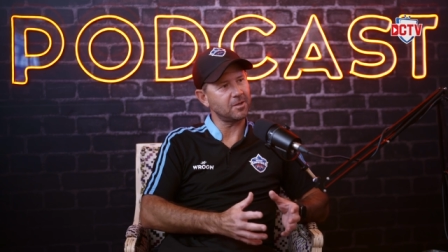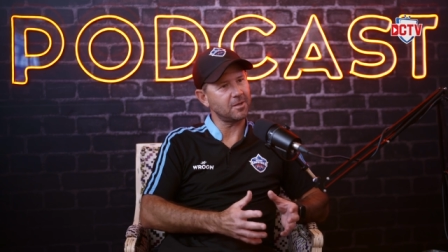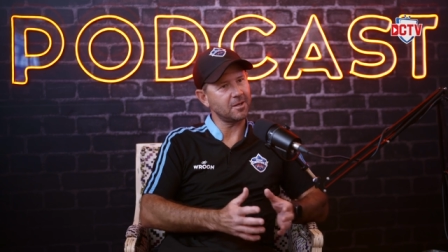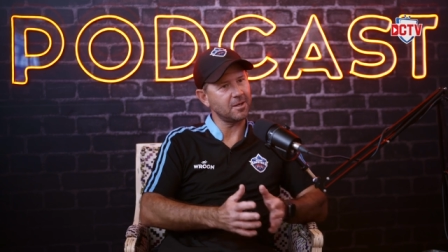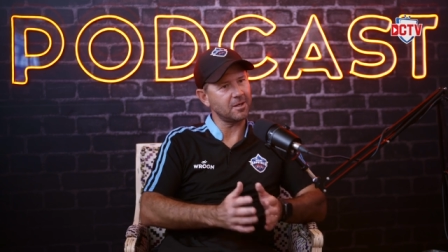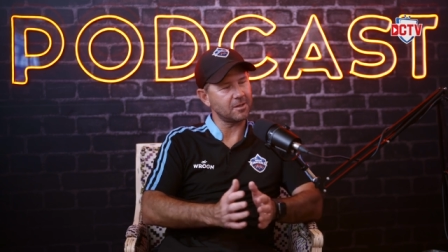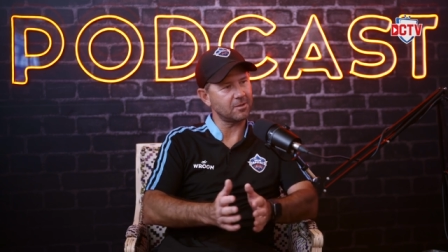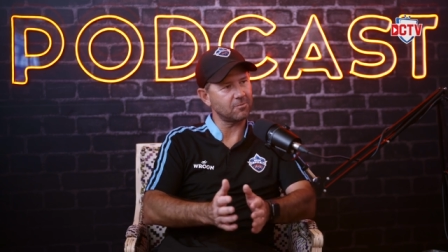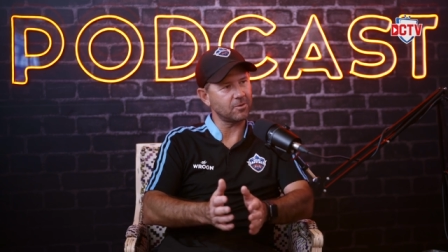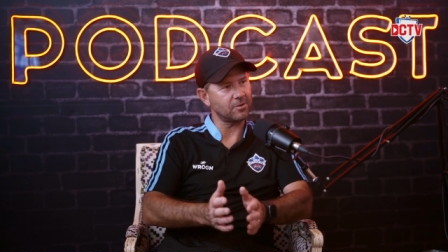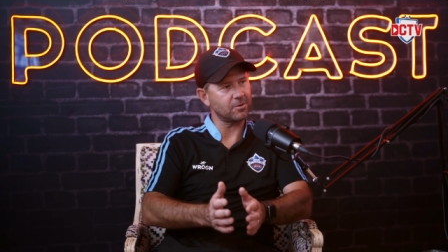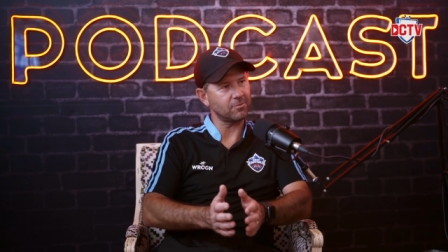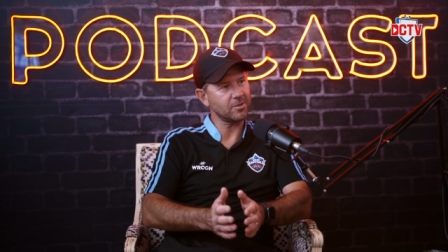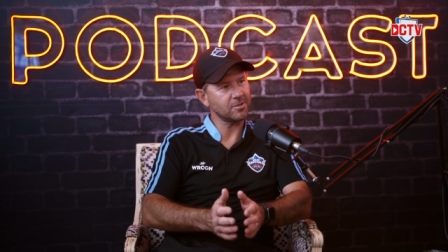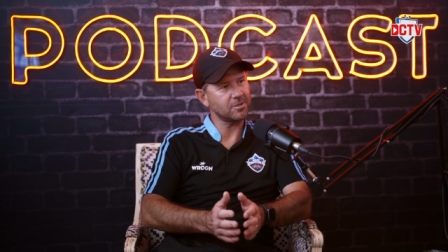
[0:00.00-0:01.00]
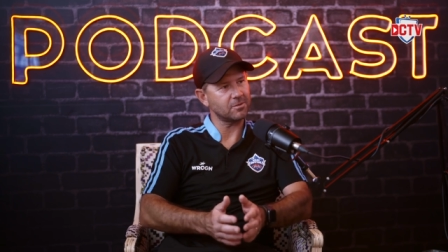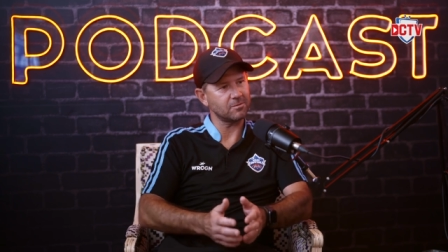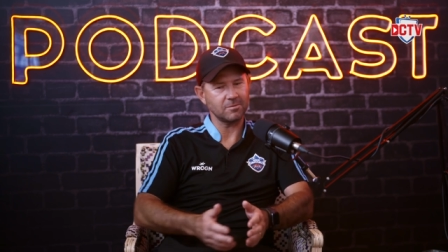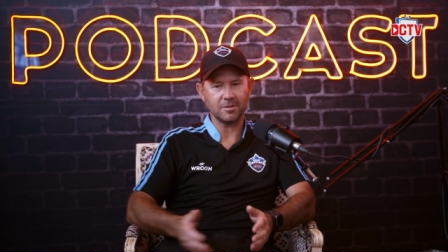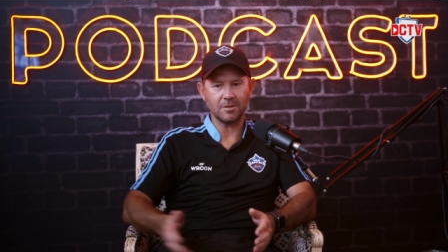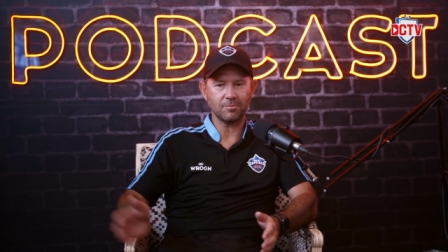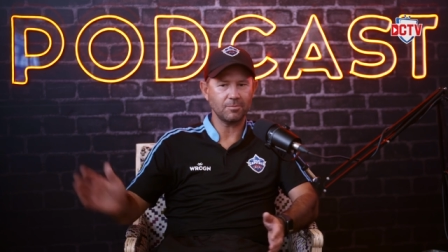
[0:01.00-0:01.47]
be heading in the one
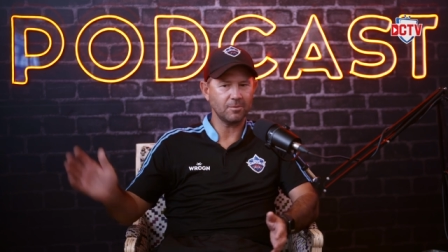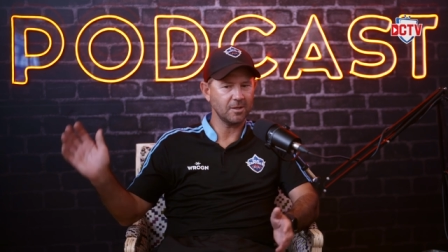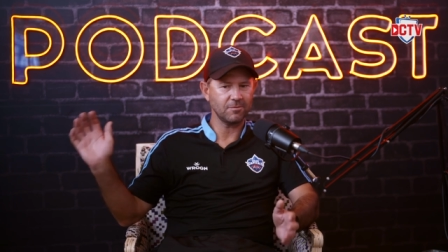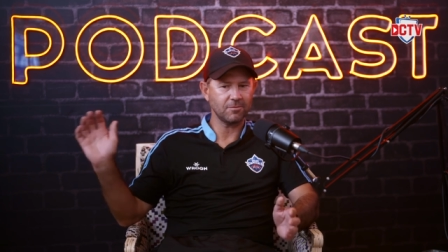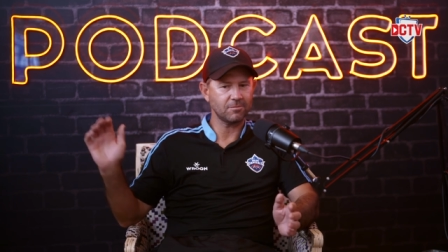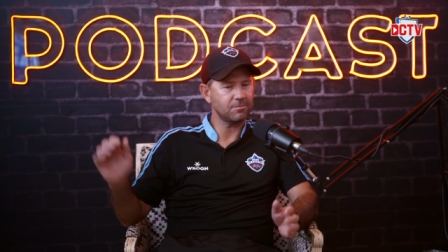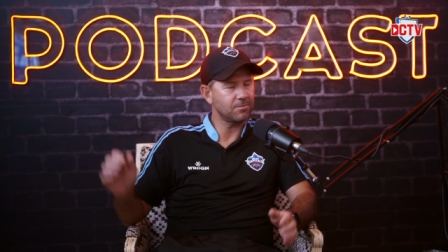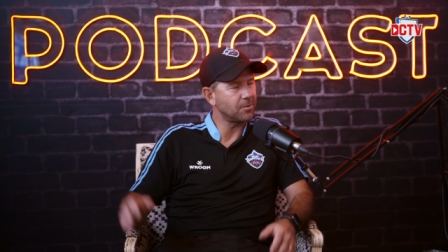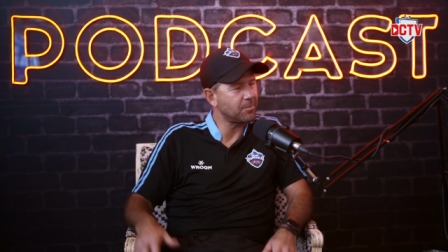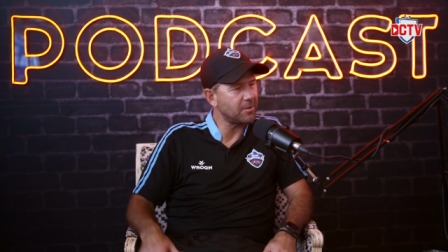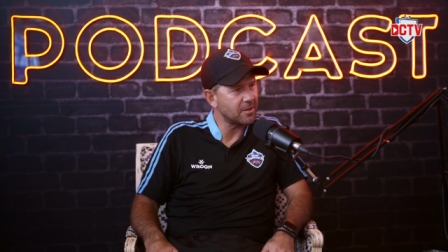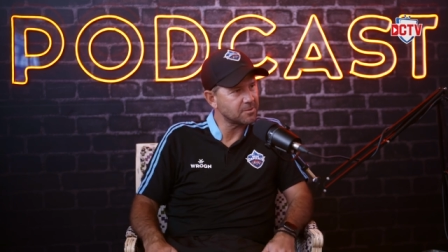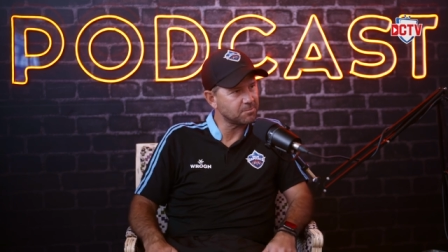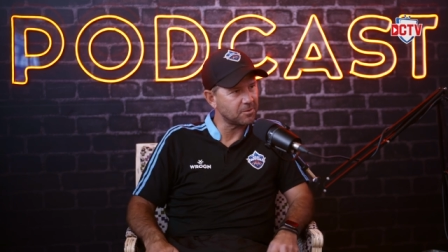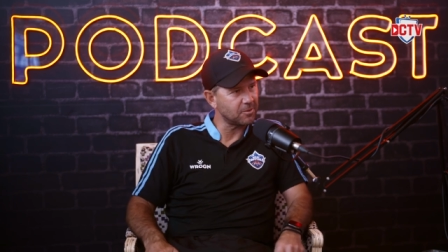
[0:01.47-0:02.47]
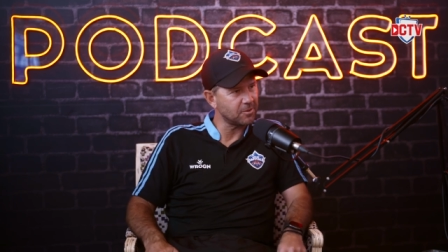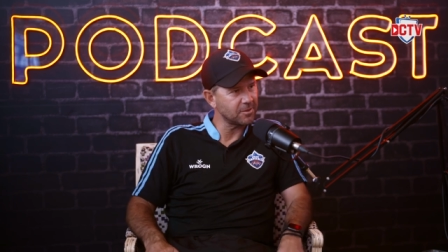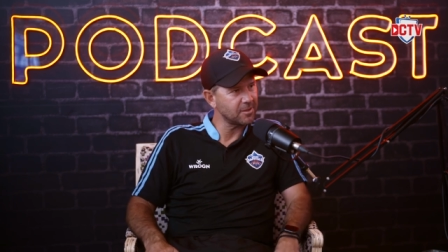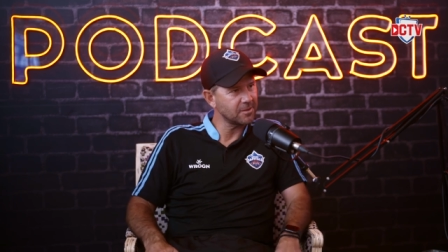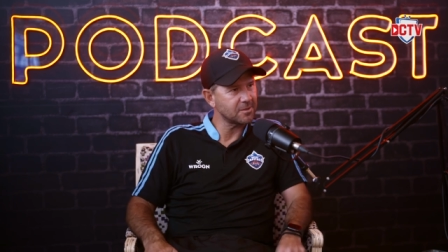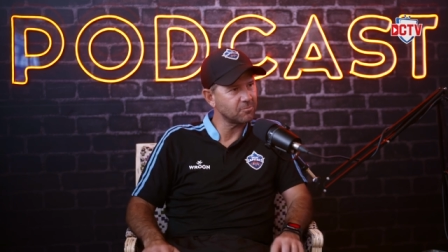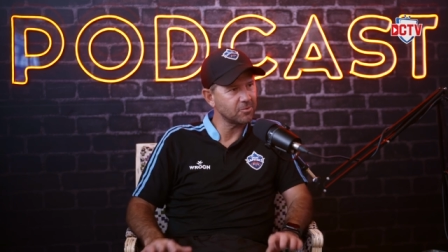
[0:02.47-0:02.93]
direction. You know, leave the past
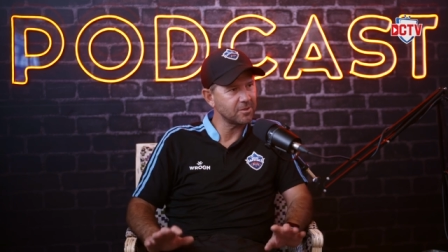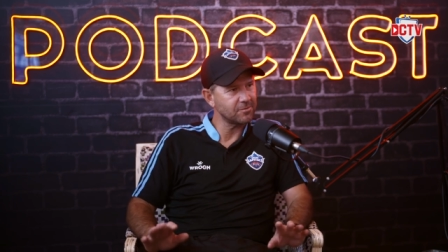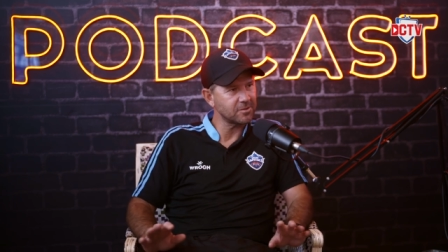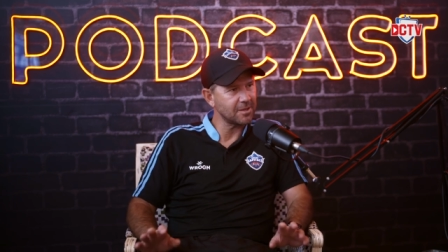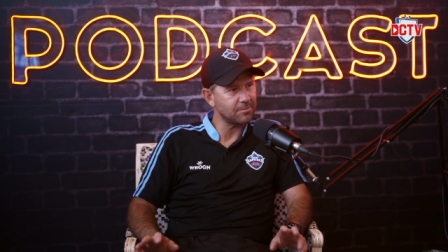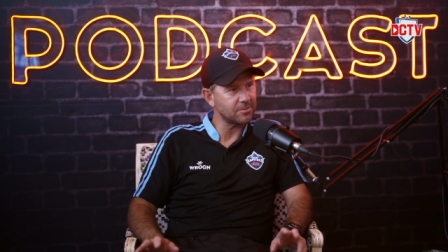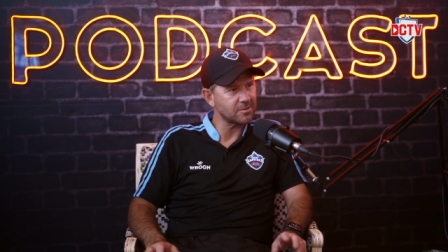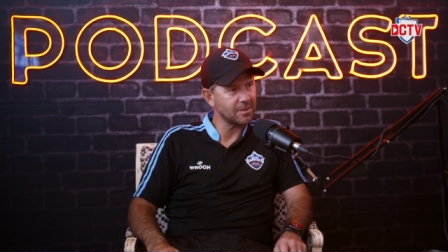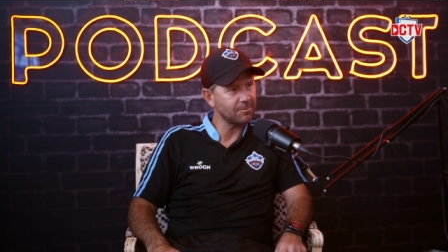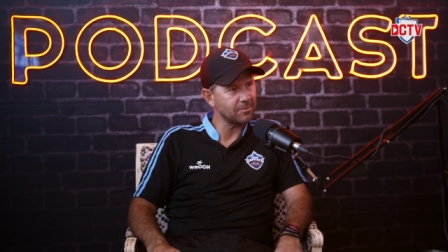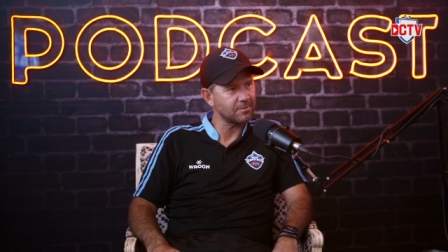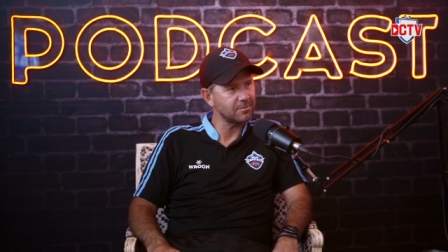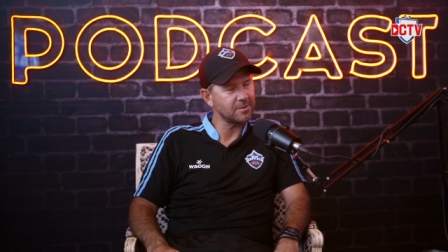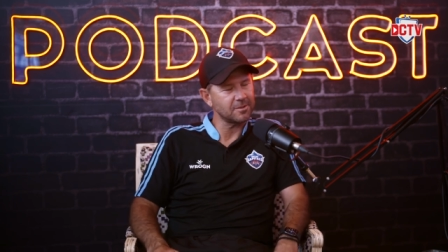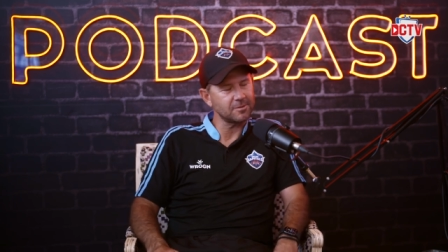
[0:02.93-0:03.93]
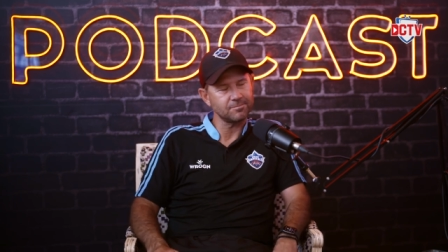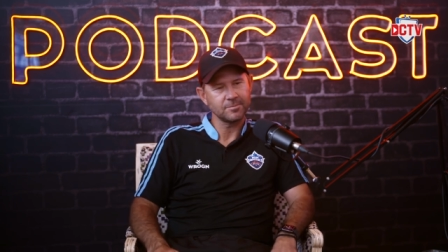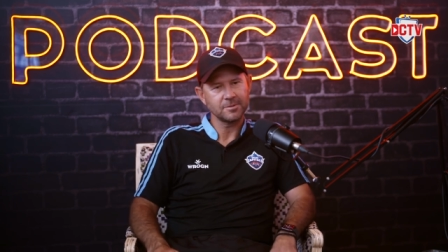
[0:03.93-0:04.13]
behind. That whatever's happens, happened. You know, yeah.